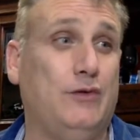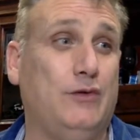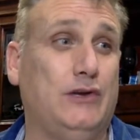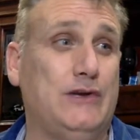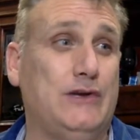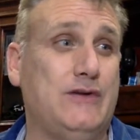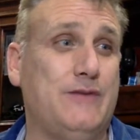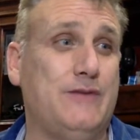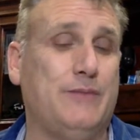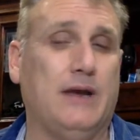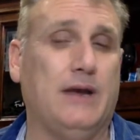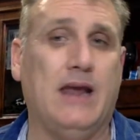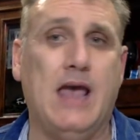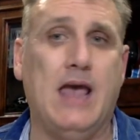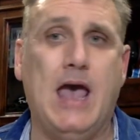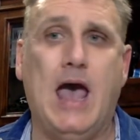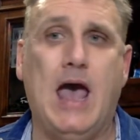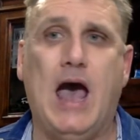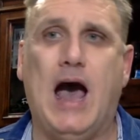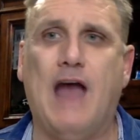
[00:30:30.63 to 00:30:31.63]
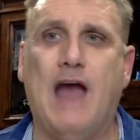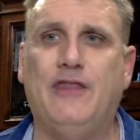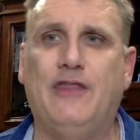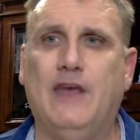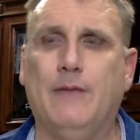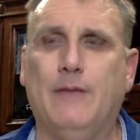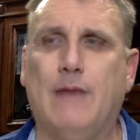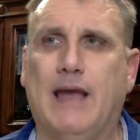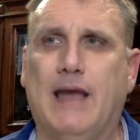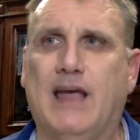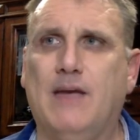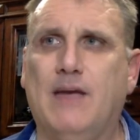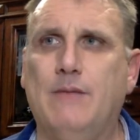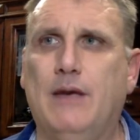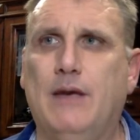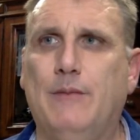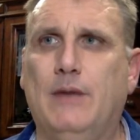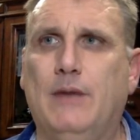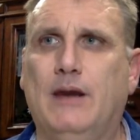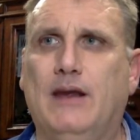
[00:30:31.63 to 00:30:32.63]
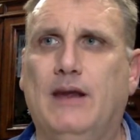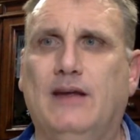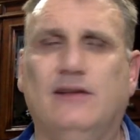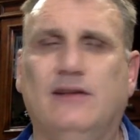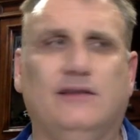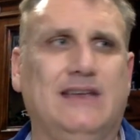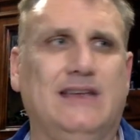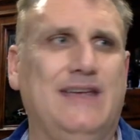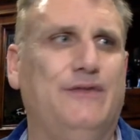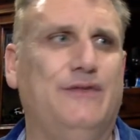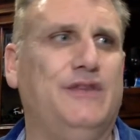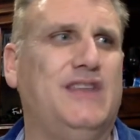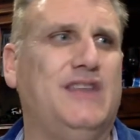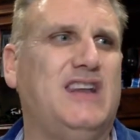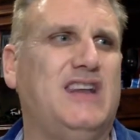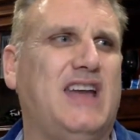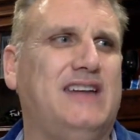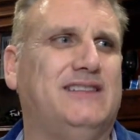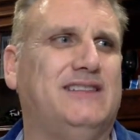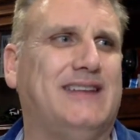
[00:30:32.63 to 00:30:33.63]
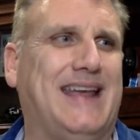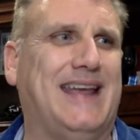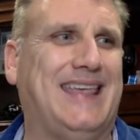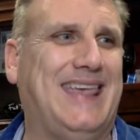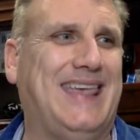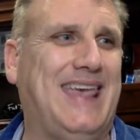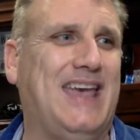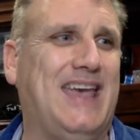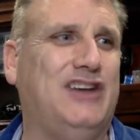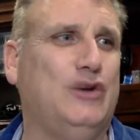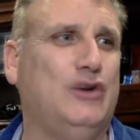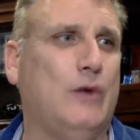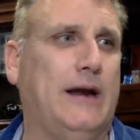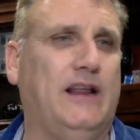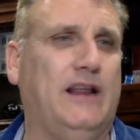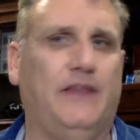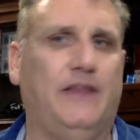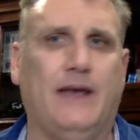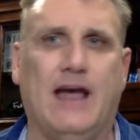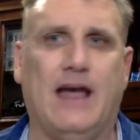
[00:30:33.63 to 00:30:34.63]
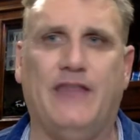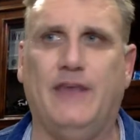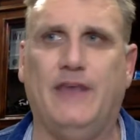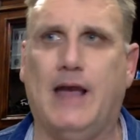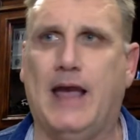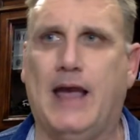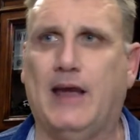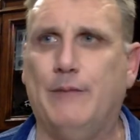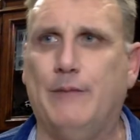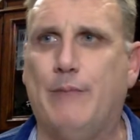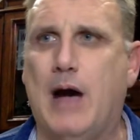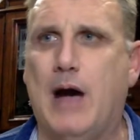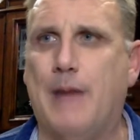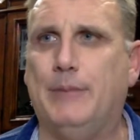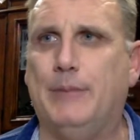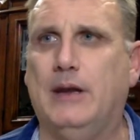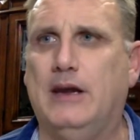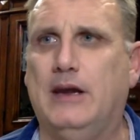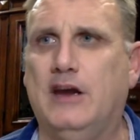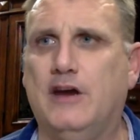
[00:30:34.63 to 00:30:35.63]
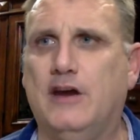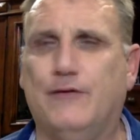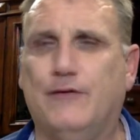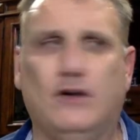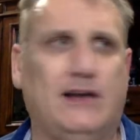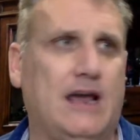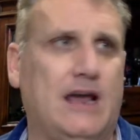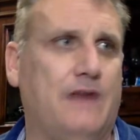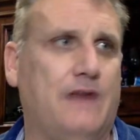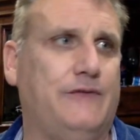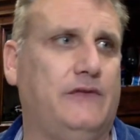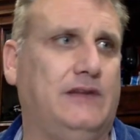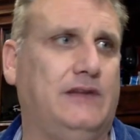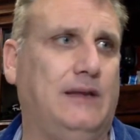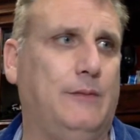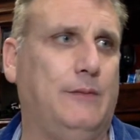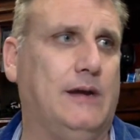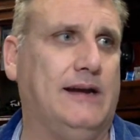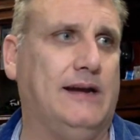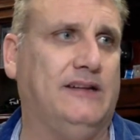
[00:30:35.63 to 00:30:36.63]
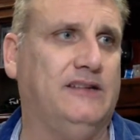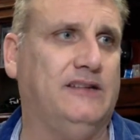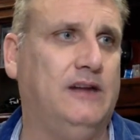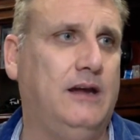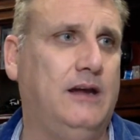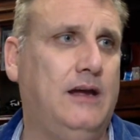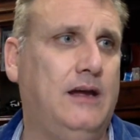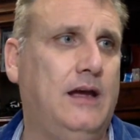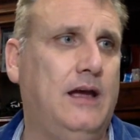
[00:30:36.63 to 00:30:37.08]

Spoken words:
We'll do it, but I think my commitment is even the nights that I can't do anything, I think I can pop in here for 10 or 15 minutes.